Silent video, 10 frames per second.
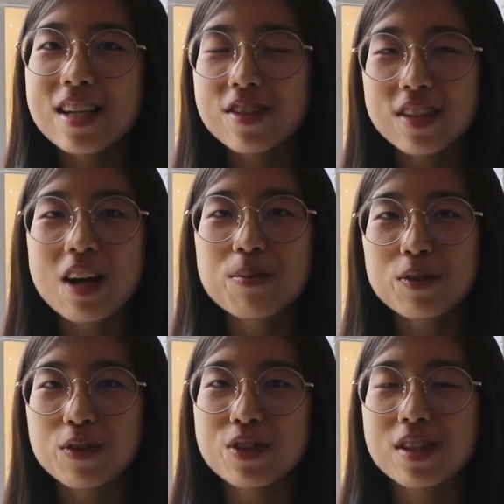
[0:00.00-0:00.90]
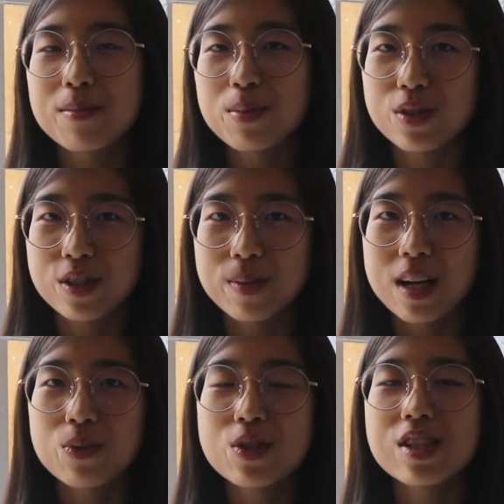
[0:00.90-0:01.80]
So now I'll move on to the important
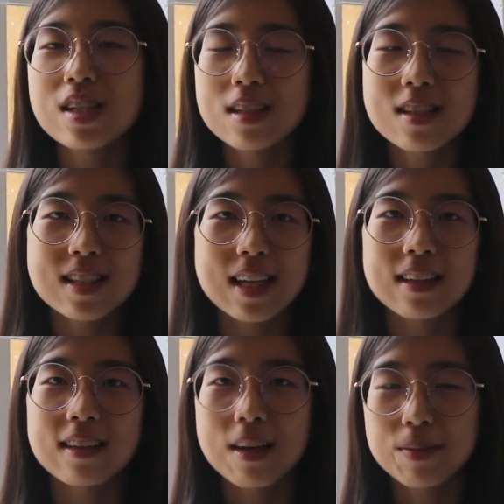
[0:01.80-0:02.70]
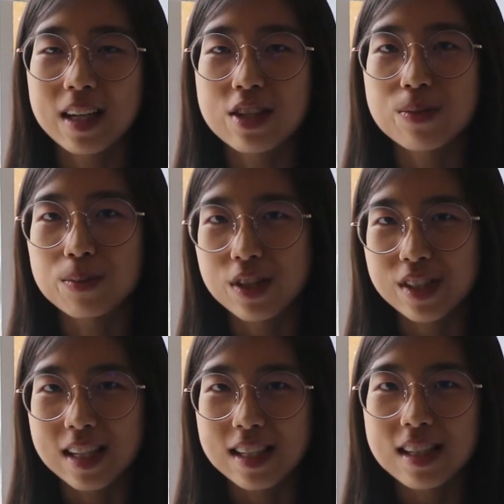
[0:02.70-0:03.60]
part, which is understanding the application
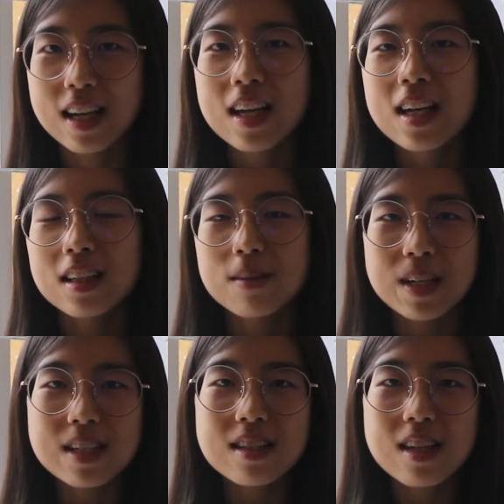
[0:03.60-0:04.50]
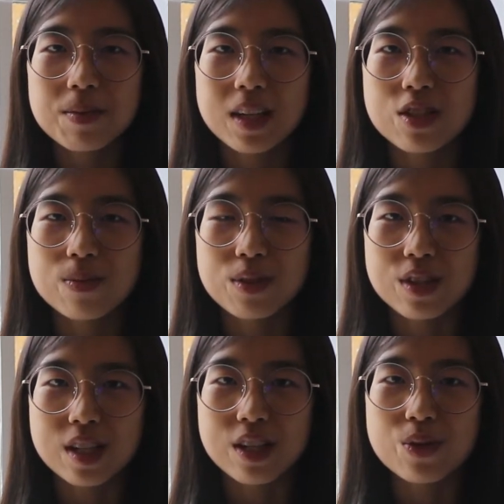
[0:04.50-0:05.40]
process. The medicine application
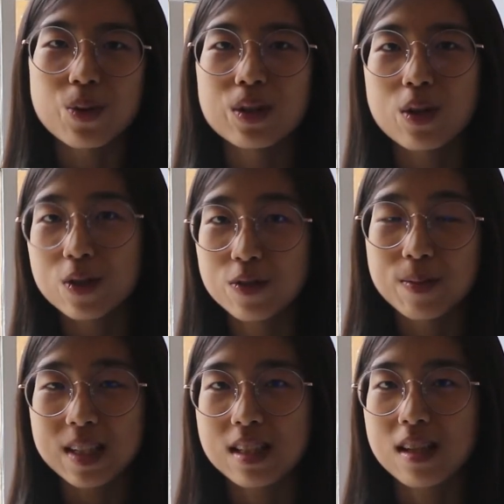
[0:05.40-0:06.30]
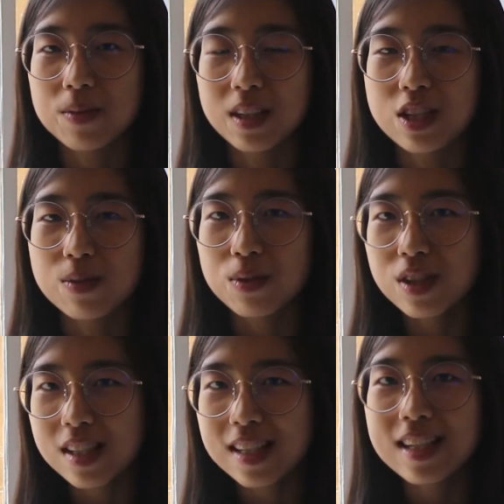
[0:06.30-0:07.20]
process, or the Oxford medicine application
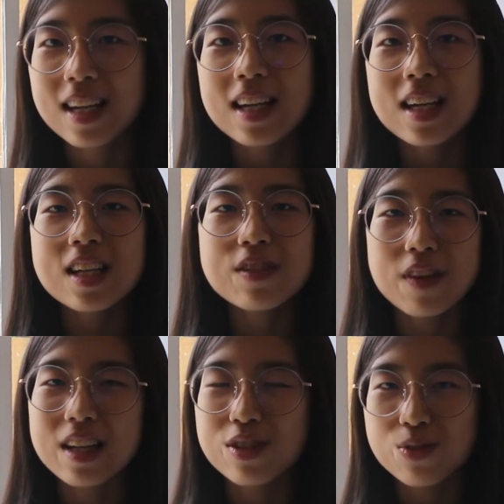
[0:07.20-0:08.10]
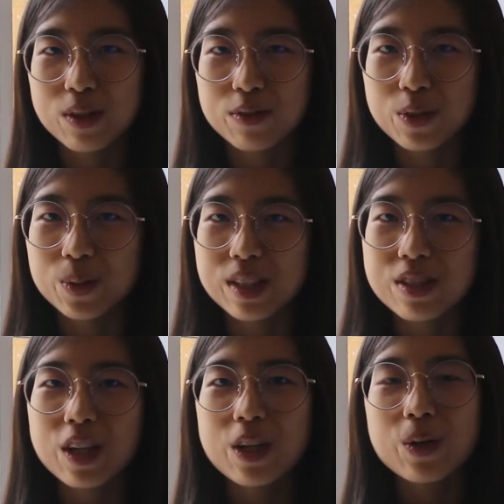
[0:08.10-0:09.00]
process, is fairly
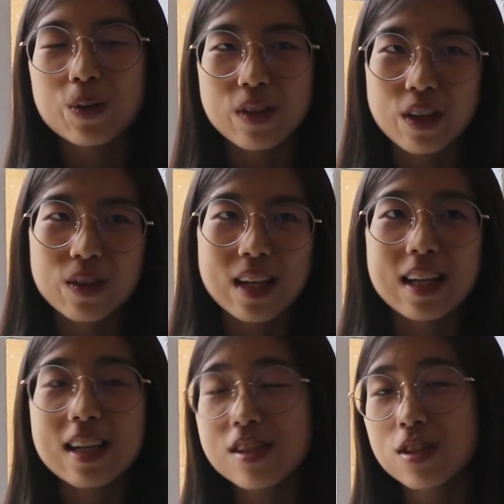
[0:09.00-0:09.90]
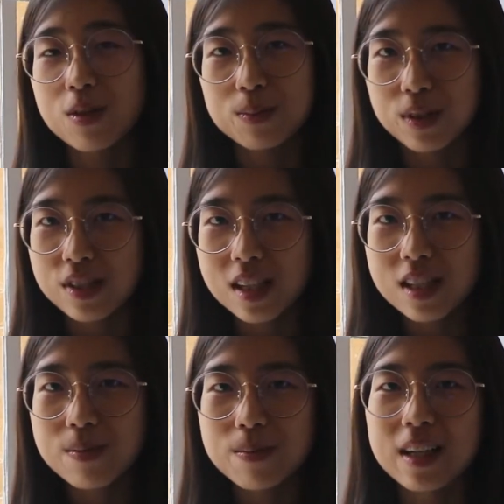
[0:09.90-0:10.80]
straightforward. Although it is a long
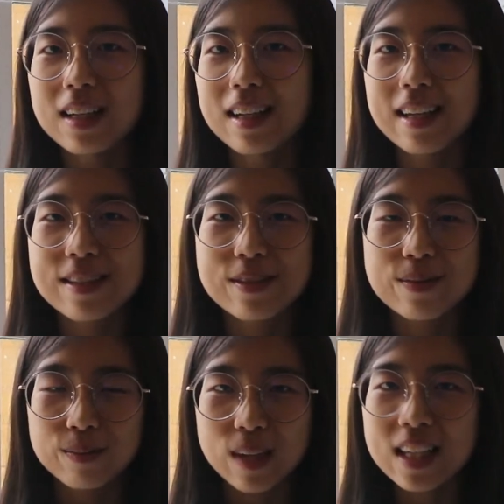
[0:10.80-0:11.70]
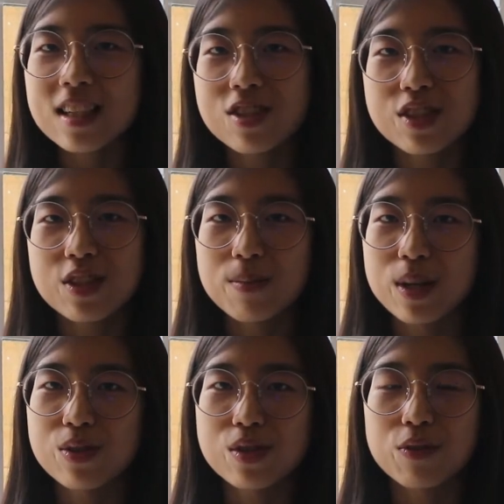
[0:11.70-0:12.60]
process, but it's mainly just composed